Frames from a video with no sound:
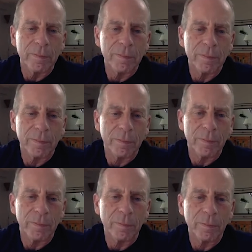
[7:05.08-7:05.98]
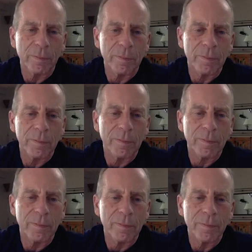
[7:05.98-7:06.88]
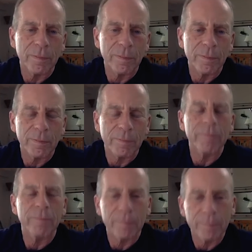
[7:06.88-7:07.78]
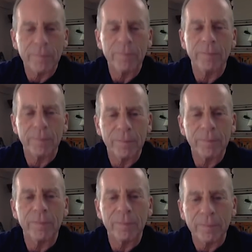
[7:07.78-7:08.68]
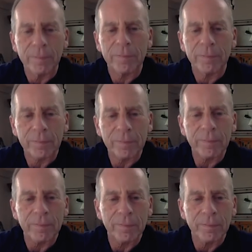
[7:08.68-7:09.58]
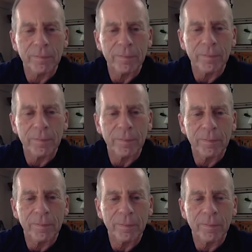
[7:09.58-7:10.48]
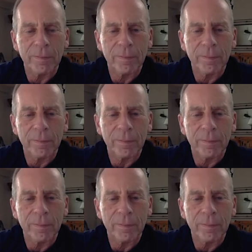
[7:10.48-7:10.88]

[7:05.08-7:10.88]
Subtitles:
This person isn't speaking.